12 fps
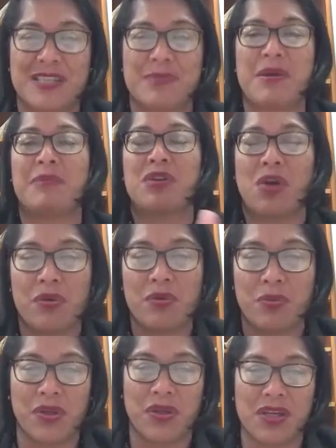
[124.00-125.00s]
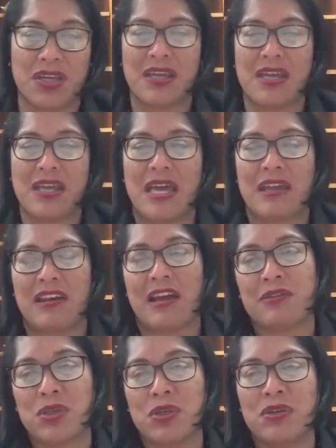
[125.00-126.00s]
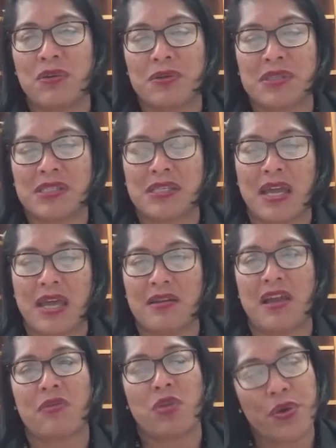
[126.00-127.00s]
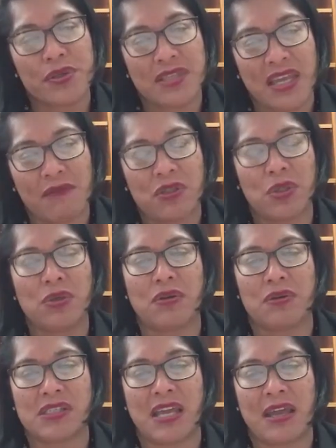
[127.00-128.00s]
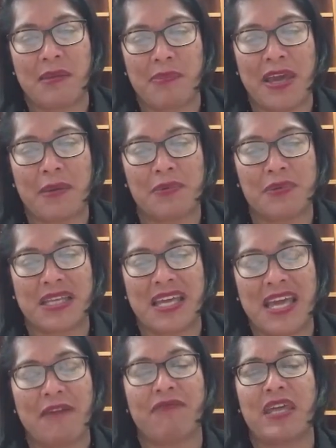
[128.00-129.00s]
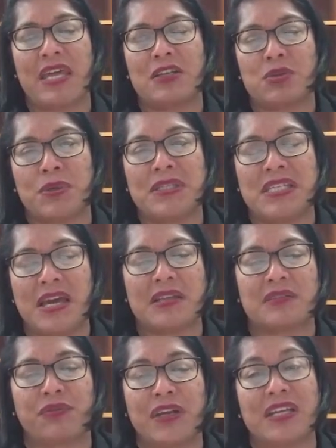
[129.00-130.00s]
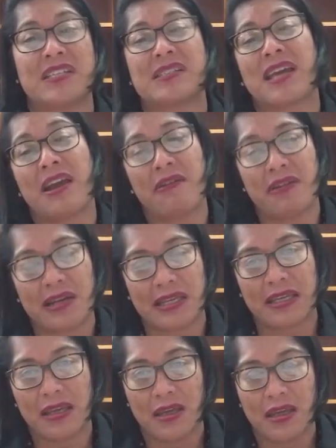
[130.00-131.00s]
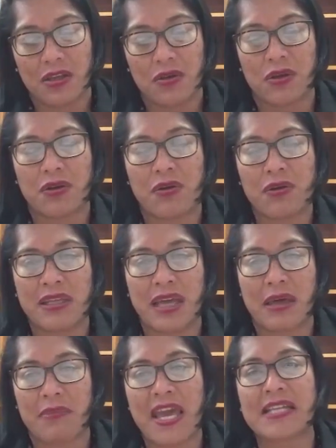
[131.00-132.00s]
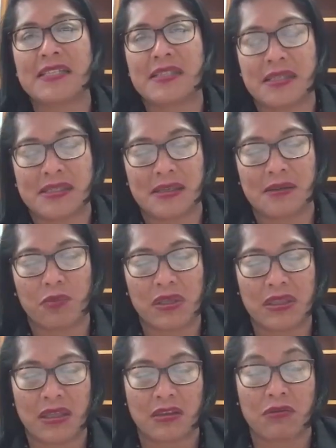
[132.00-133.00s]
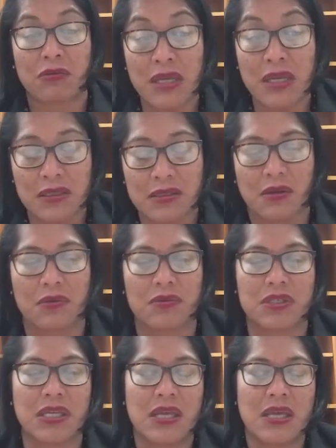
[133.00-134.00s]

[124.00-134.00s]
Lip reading: be able to go to work, and our 2-year-olds and those that have 2-year-olds be able to have that 20 hours free, because currently you can only access it when they're 3 years old.